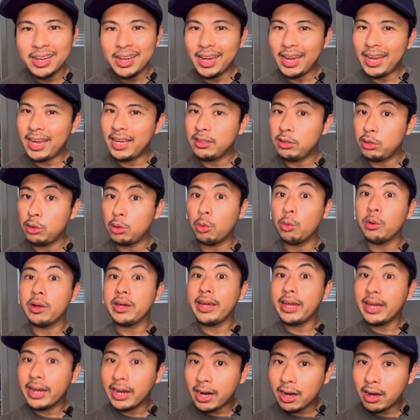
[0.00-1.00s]
and you don't
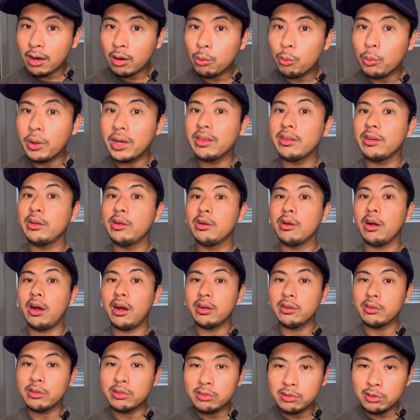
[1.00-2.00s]
care whether you're
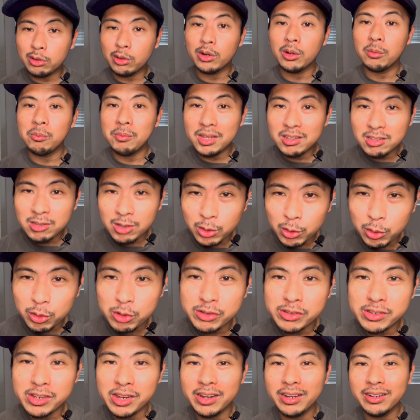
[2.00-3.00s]
understood or
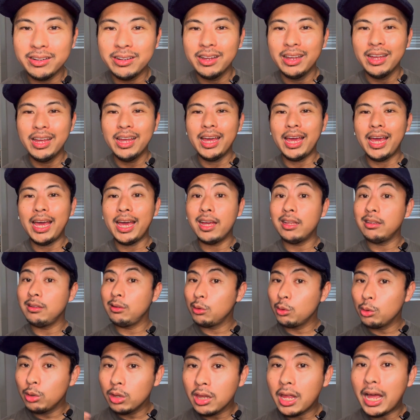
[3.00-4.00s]
misunderstood, and
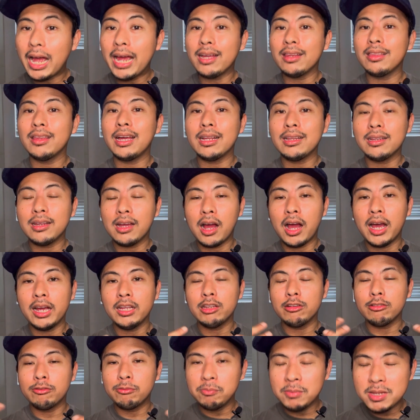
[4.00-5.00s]
you like that kind
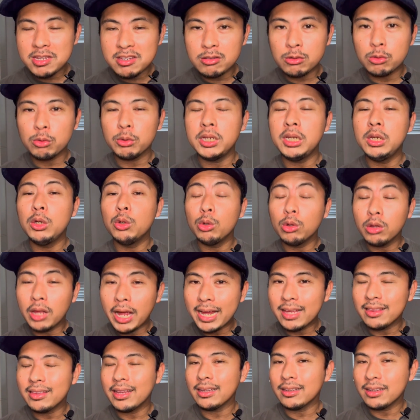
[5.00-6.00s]
of mystery, you
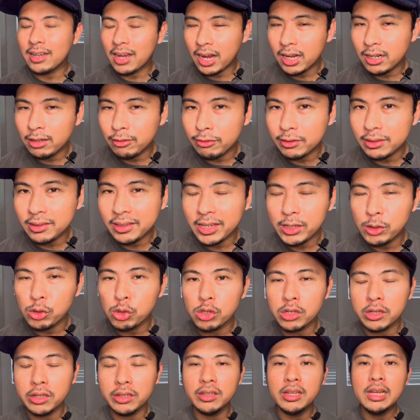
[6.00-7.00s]
like that kind of
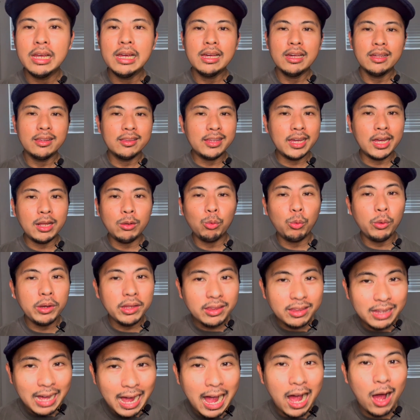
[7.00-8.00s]
attention, then
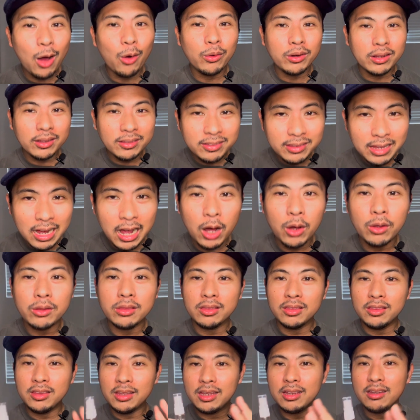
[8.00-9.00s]
without a doubt,
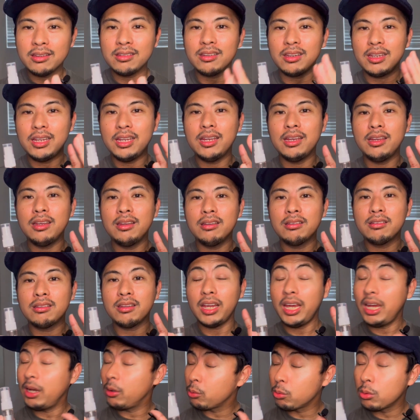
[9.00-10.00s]
this is
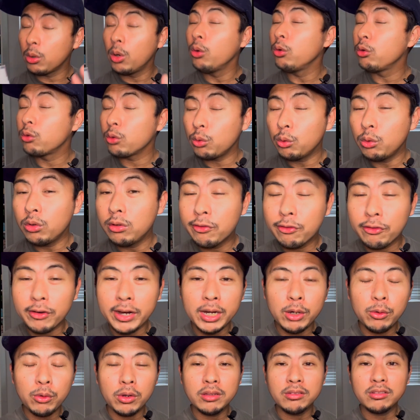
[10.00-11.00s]
a Rose Oud
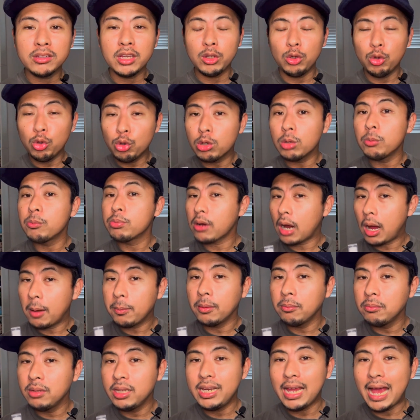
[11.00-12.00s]
fragrance that you should
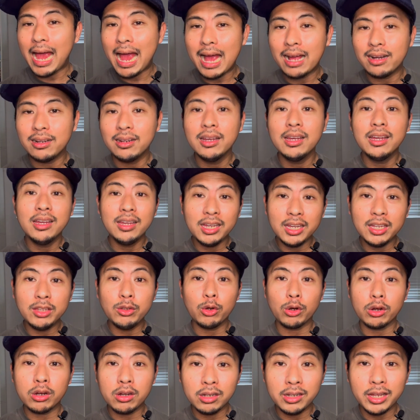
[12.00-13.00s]
probably add in
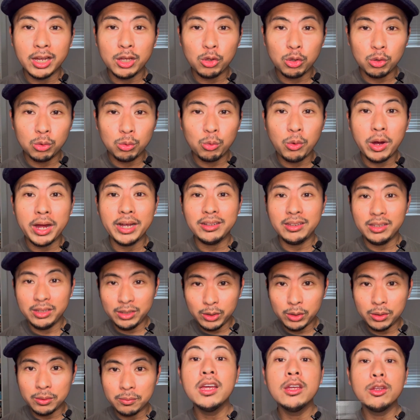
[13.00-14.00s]
your collection right
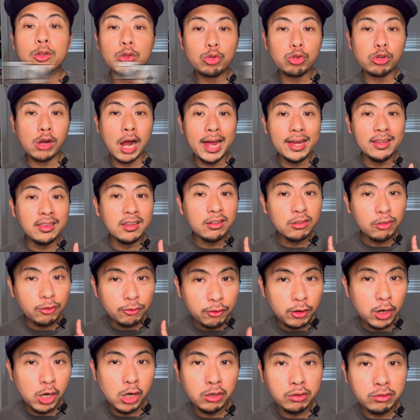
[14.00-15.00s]
here. Try this
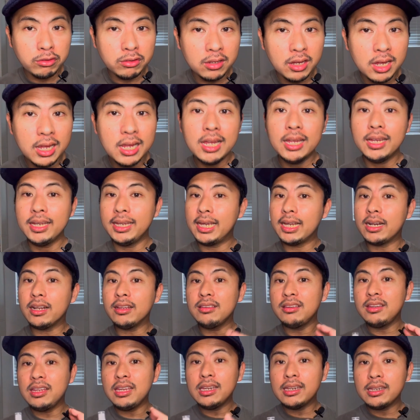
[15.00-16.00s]
first, get a
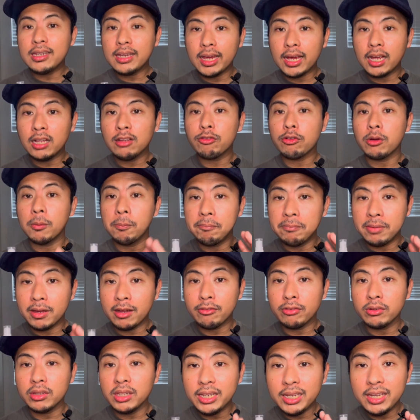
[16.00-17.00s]
decant from
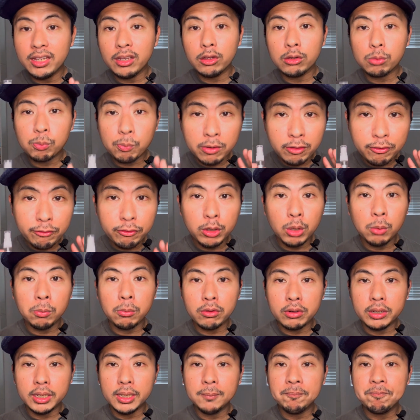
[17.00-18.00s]
Beverly Hills
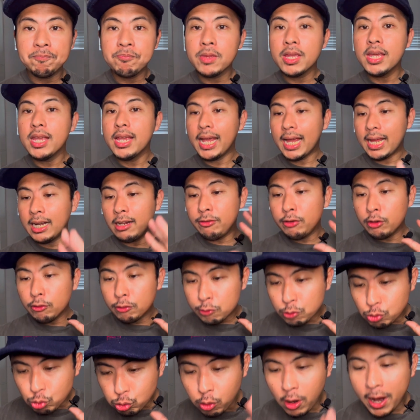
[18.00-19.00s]
Perfumery, and if you've
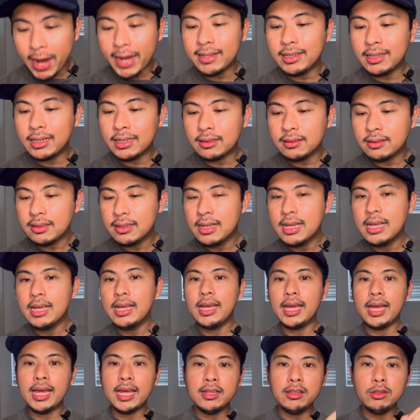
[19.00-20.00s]
tried it,
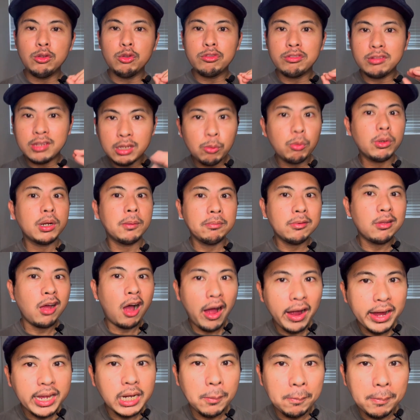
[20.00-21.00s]
and you see what I'm
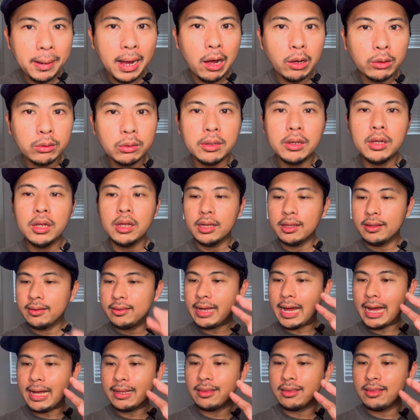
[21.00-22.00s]
talking about,
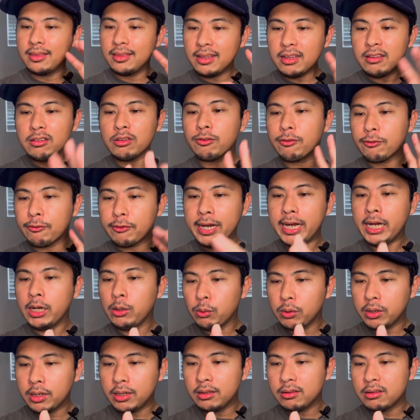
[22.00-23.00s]
that this
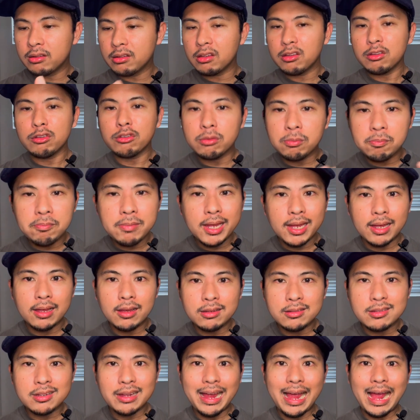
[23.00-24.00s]
fragrance
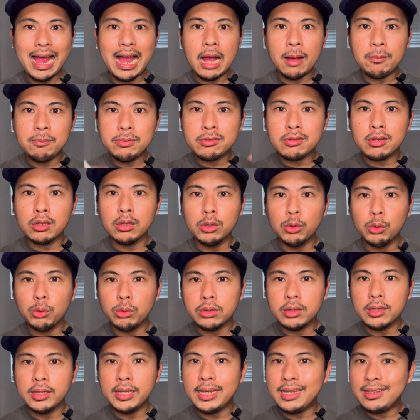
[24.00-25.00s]
smells
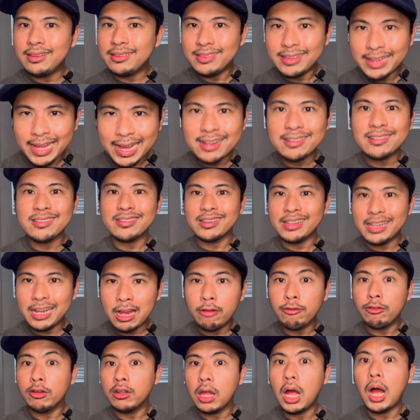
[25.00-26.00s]
absolutely next
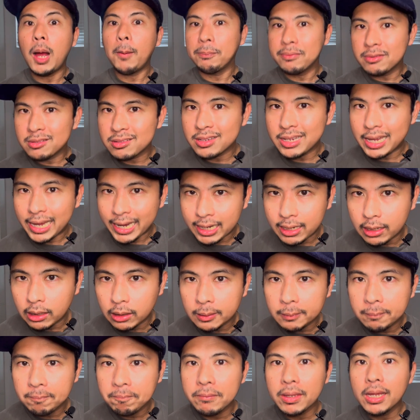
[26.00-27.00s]
level
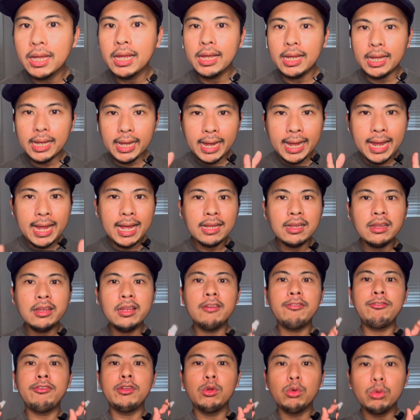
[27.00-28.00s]
upscale, and
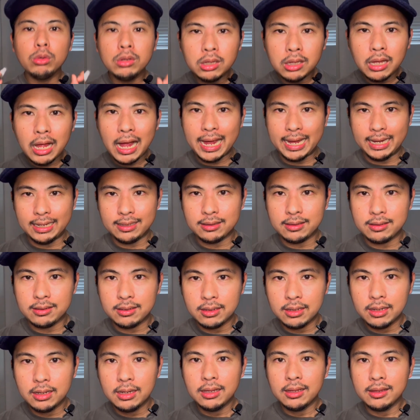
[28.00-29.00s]
if you liked
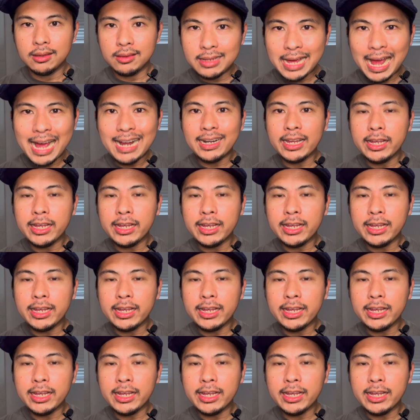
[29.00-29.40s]
that